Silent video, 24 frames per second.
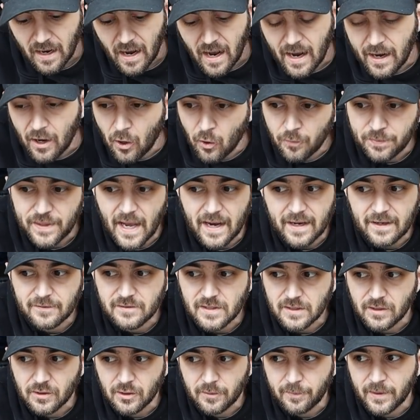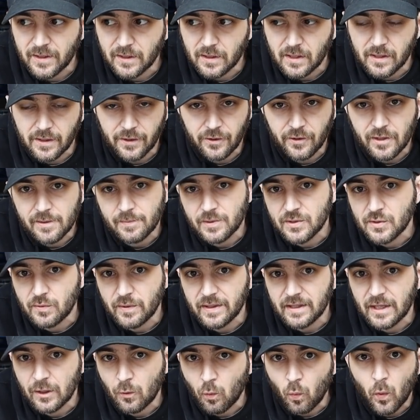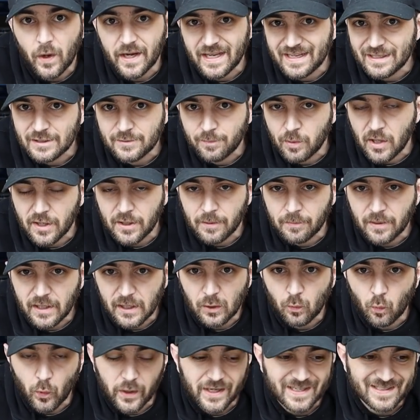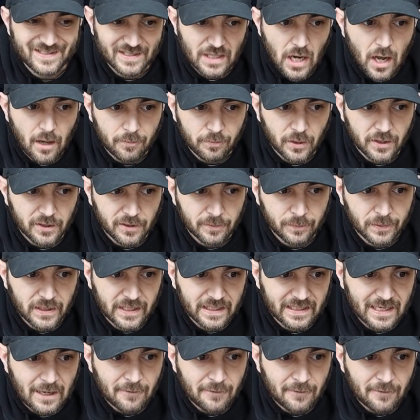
I hope that gives a little bit of clarity between like what is plug and play and what is not plug and play.